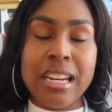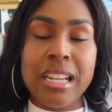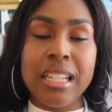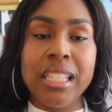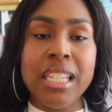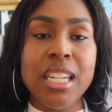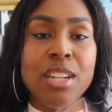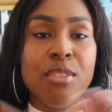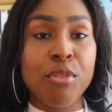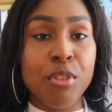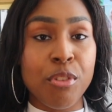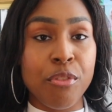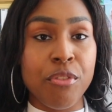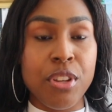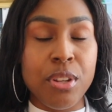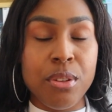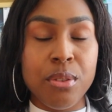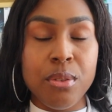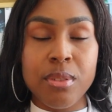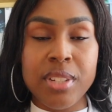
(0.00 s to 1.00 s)
Leave
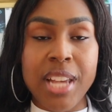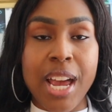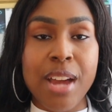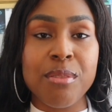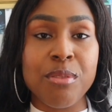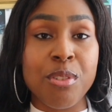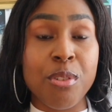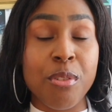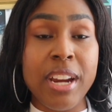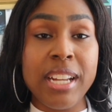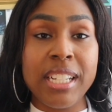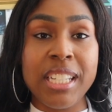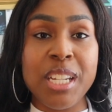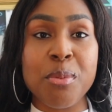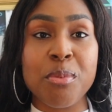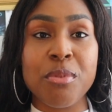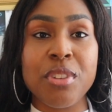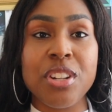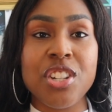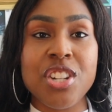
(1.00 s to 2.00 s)
reviews. I greatly
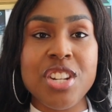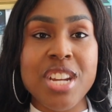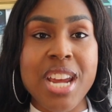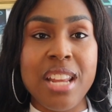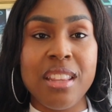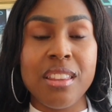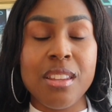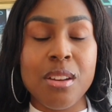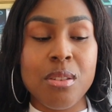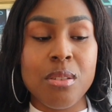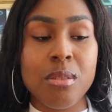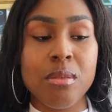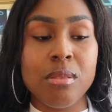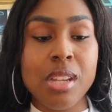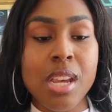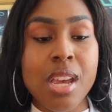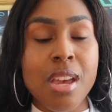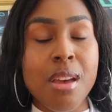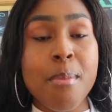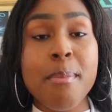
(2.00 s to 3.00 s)
appreciate
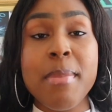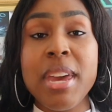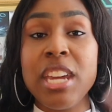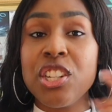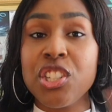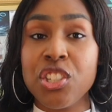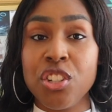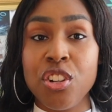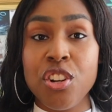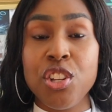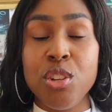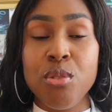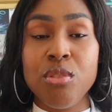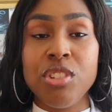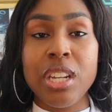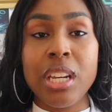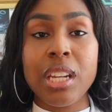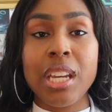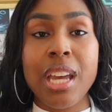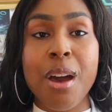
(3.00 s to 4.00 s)
those. Make sure you
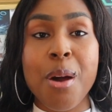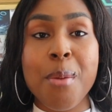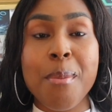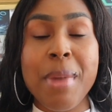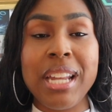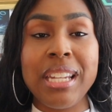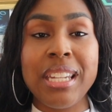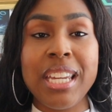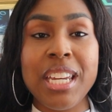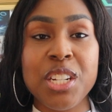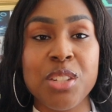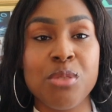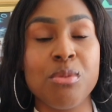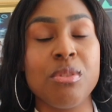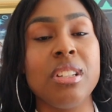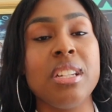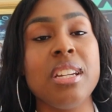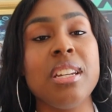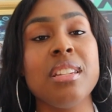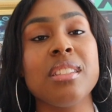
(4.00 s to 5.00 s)
check out my latest
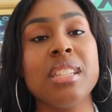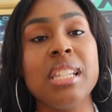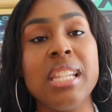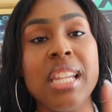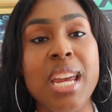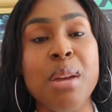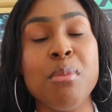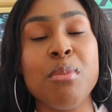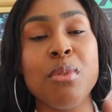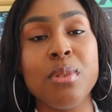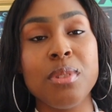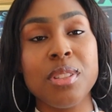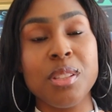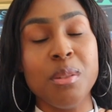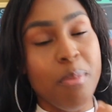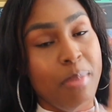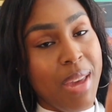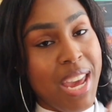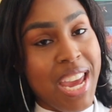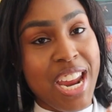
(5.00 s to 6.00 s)
release,
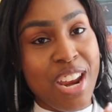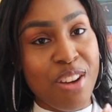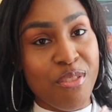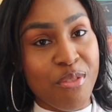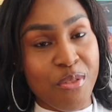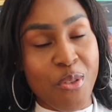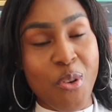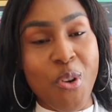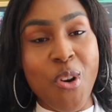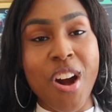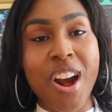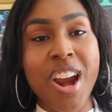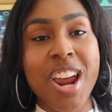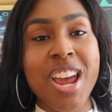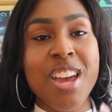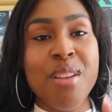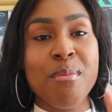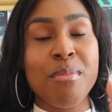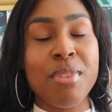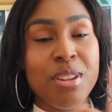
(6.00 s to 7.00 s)
Labels Paid For,
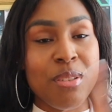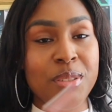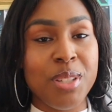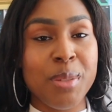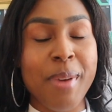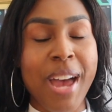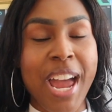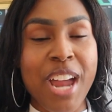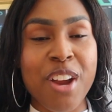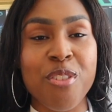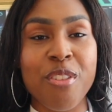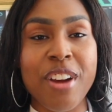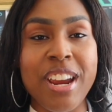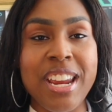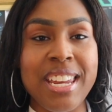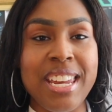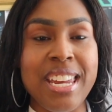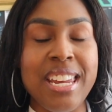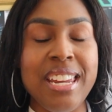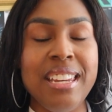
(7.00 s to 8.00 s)
produced by Gray
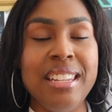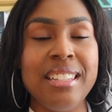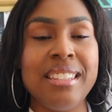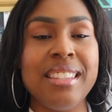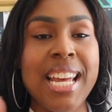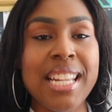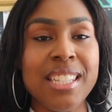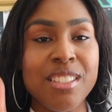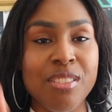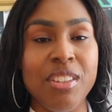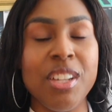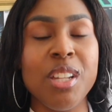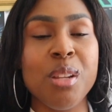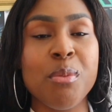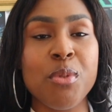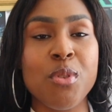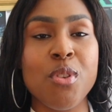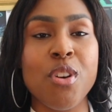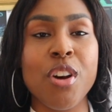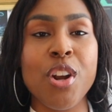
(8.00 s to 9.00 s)
Keys. That's
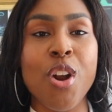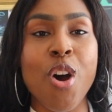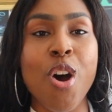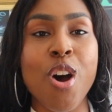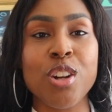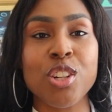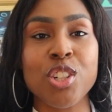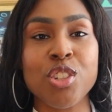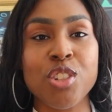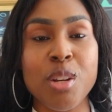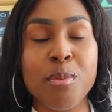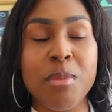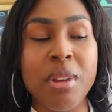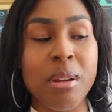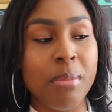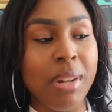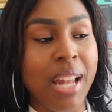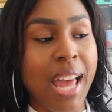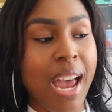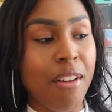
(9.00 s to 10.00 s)
available on all
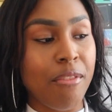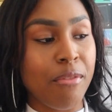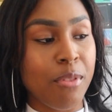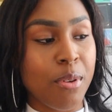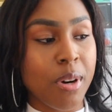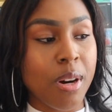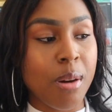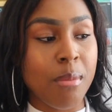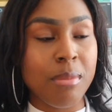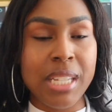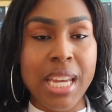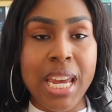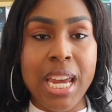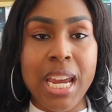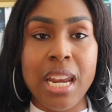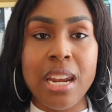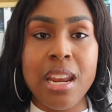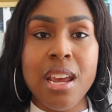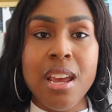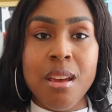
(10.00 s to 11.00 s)
streaming platforms.
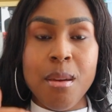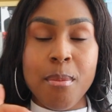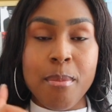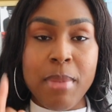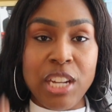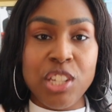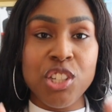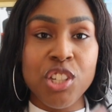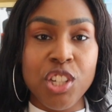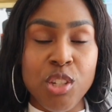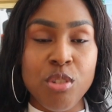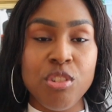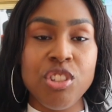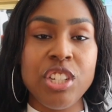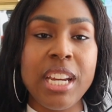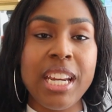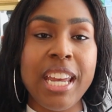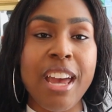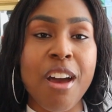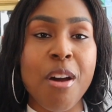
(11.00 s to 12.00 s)
And make sure you
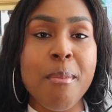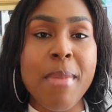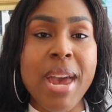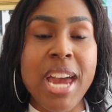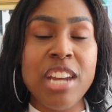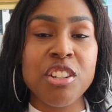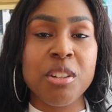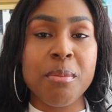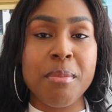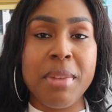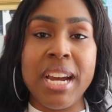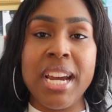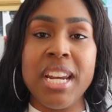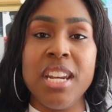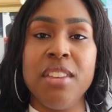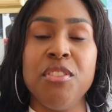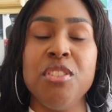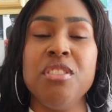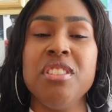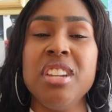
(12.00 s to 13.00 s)
check out Magic
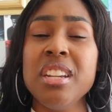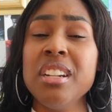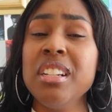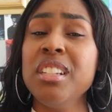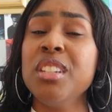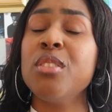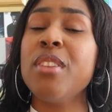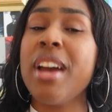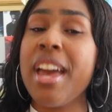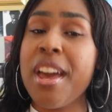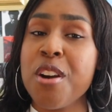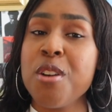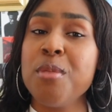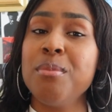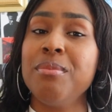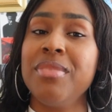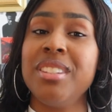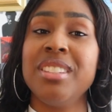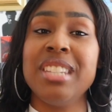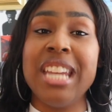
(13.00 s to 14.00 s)
Mind. If you need a little
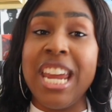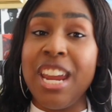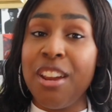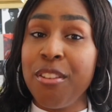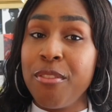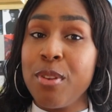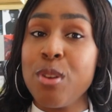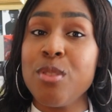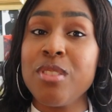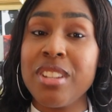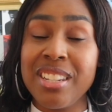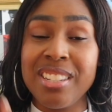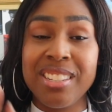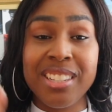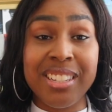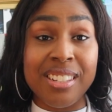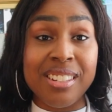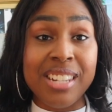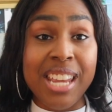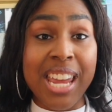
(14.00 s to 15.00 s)
help staying focused
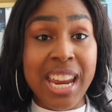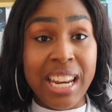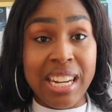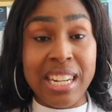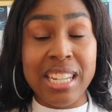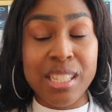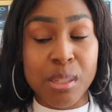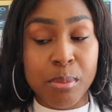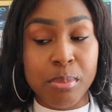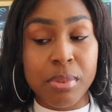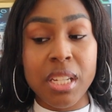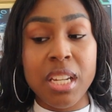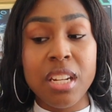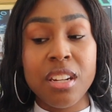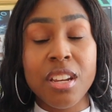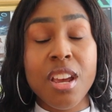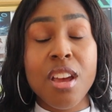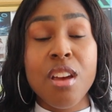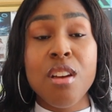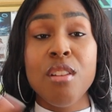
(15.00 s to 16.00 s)
and staying disciplined,
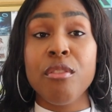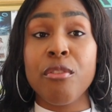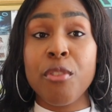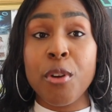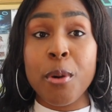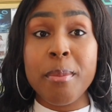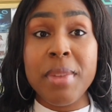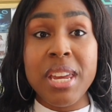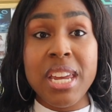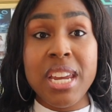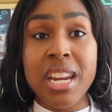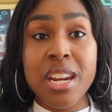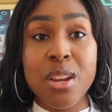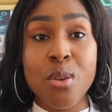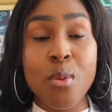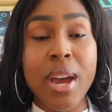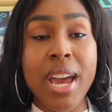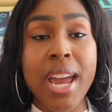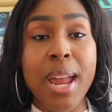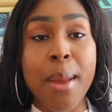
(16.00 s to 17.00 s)
for me
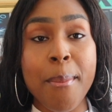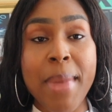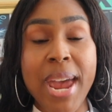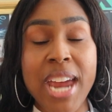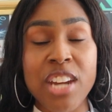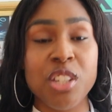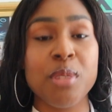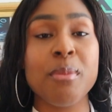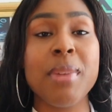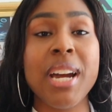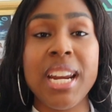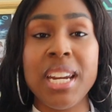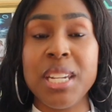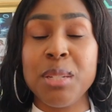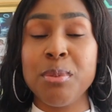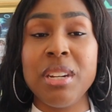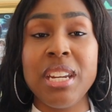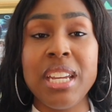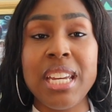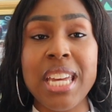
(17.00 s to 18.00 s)
anyway, Magic Mind
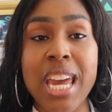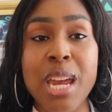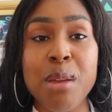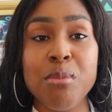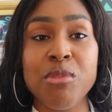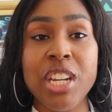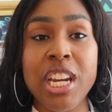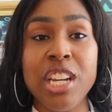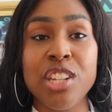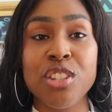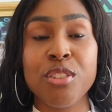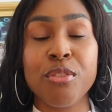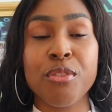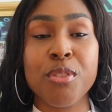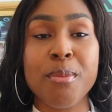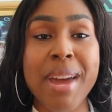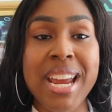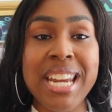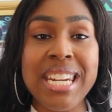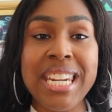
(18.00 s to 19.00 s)
has been a game changer
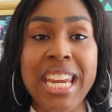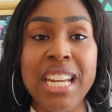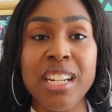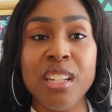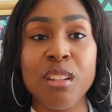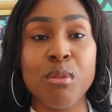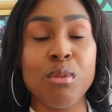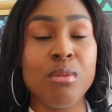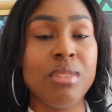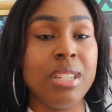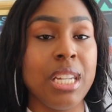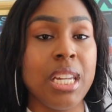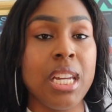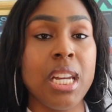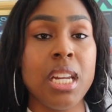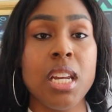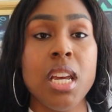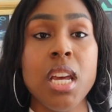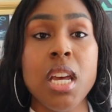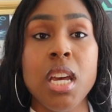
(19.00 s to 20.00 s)
for my daily
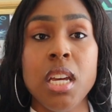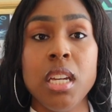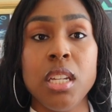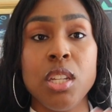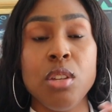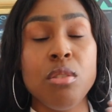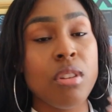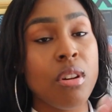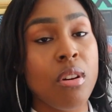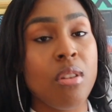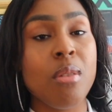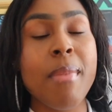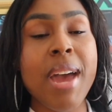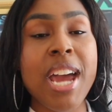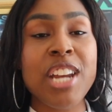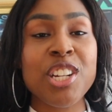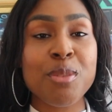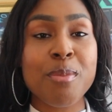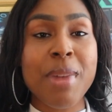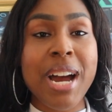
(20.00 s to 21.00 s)
routine. You can go to
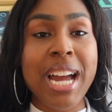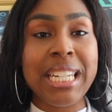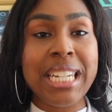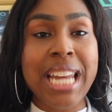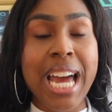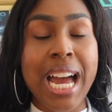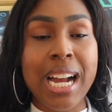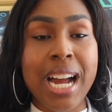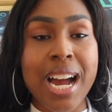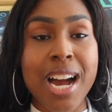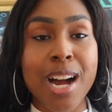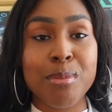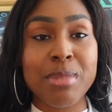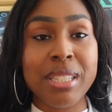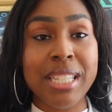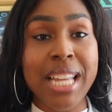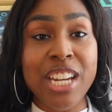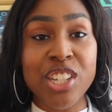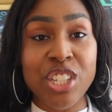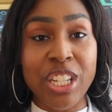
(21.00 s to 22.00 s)

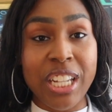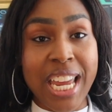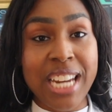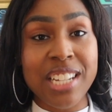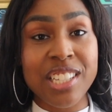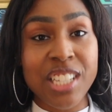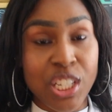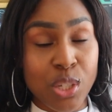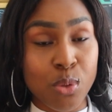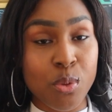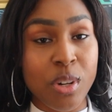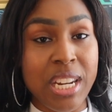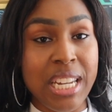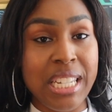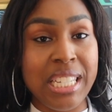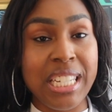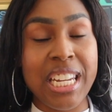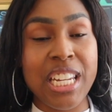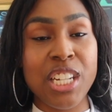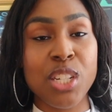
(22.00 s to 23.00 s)

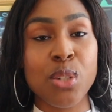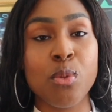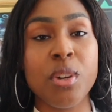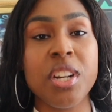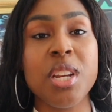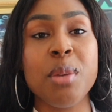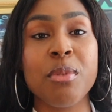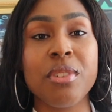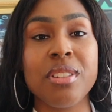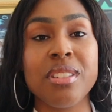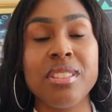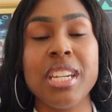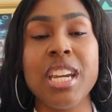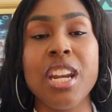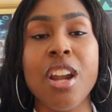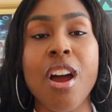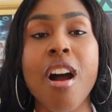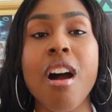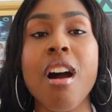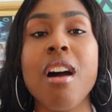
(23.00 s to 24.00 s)
magicmind.com/Lexi20 to get
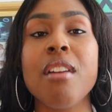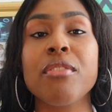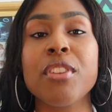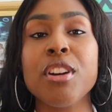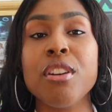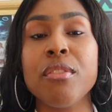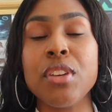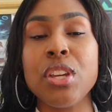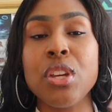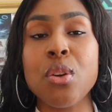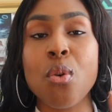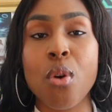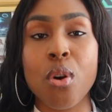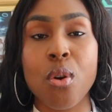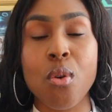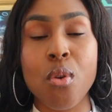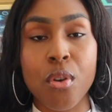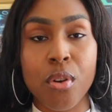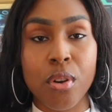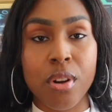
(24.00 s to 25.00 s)
20% off of your
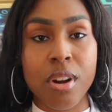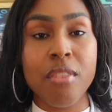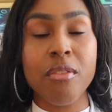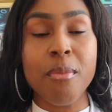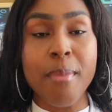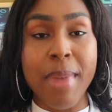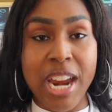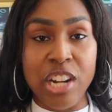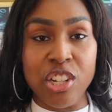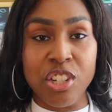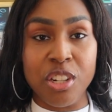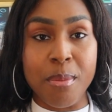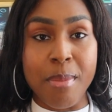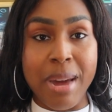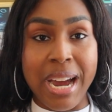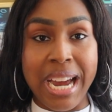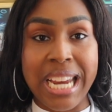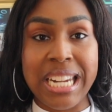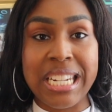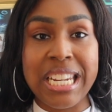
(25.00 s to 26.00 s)
order of Magic
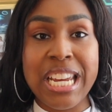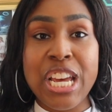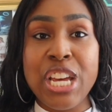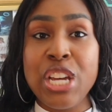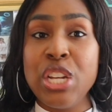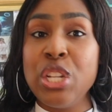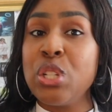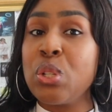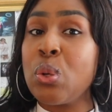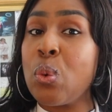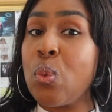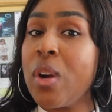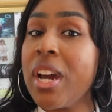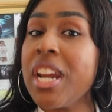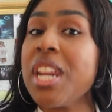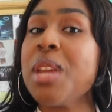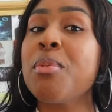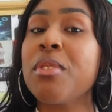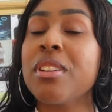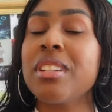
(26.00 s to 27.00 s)
Mind.
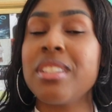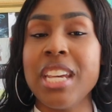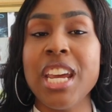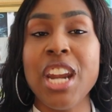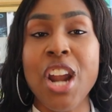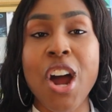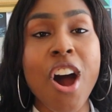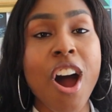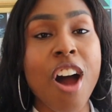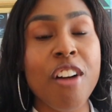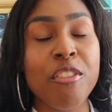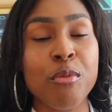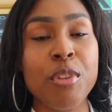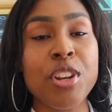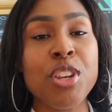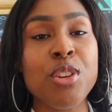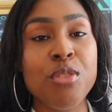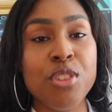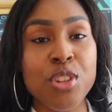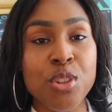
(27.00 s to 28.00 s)
20% off
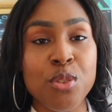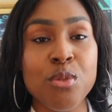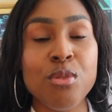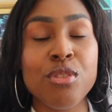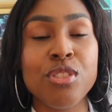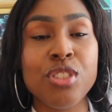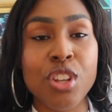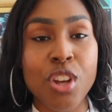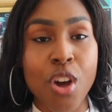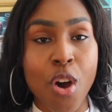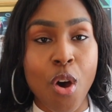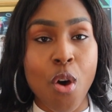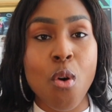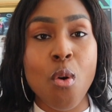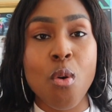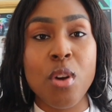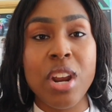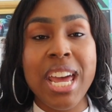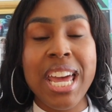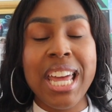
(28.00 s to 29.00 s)
when you use the
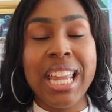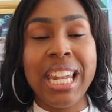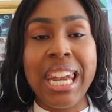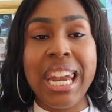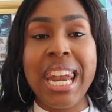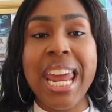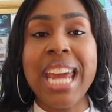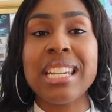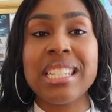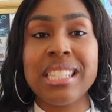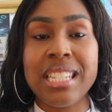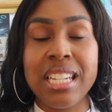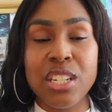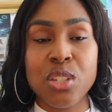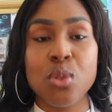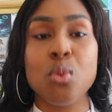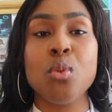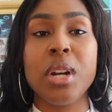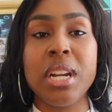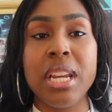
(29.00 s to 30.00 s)
code
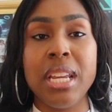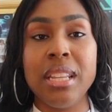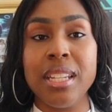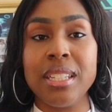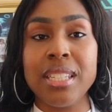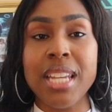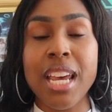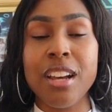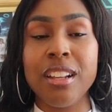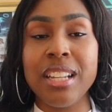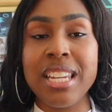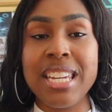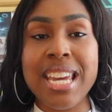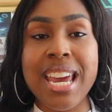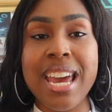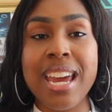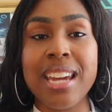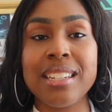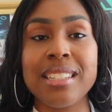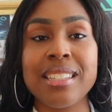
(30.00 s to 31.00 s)
LEXI20. That's
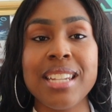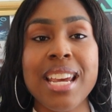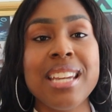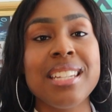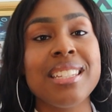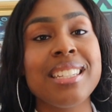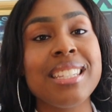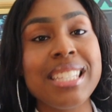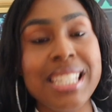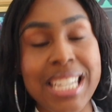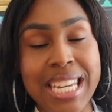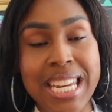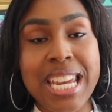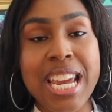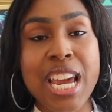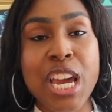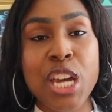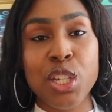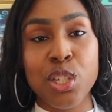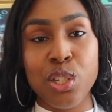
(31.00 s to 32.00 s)

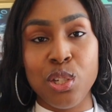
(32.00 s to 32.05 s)
LEXC20.